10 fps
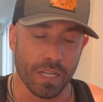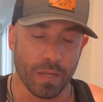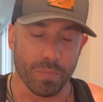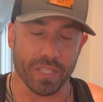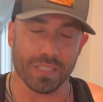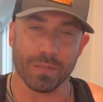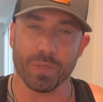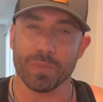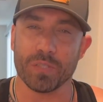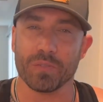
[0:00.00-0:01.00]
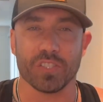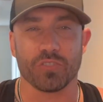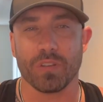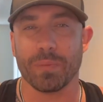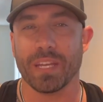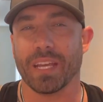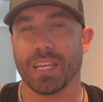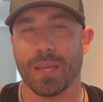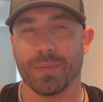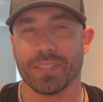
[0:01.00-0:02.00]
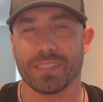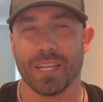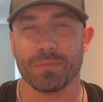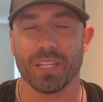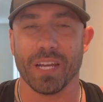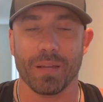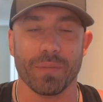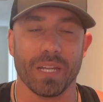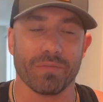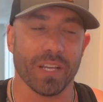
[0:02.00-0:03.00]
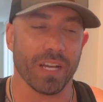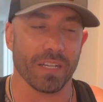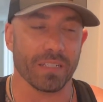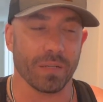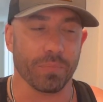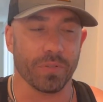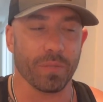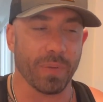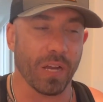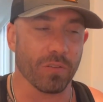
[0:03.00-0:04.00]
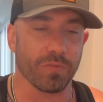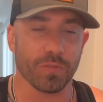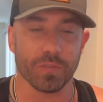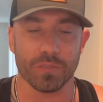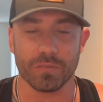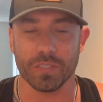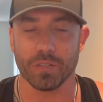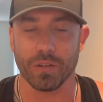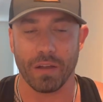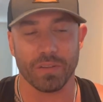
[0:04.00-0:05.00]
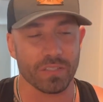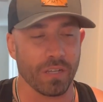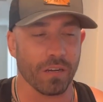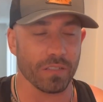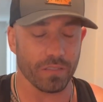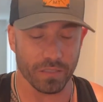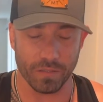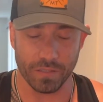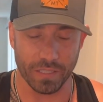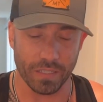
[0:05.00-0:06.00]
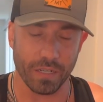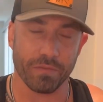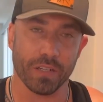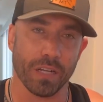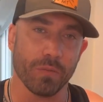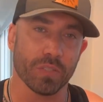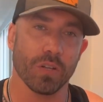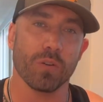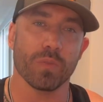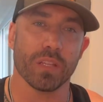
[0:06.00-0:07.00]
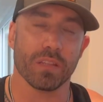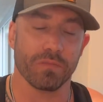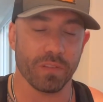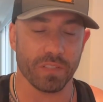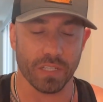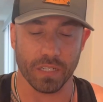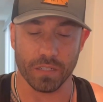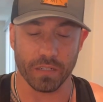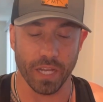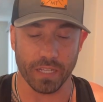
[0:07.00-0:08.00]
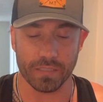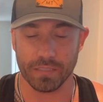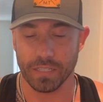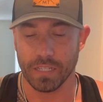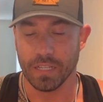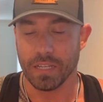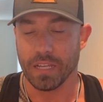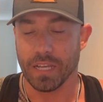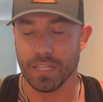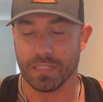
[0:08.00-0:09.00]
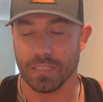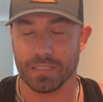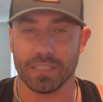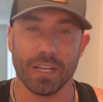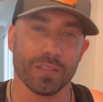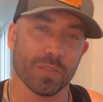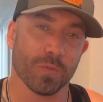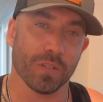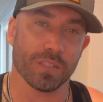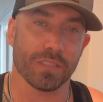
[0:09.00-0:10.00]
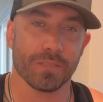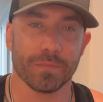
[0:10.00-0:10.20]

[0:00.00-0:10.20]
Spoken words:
because I'm gonna be doing streaming and gaming at the same time, and I've got a pretty powerful, graphics card unit going in there, I figured I would go with the 5900X and see how this works.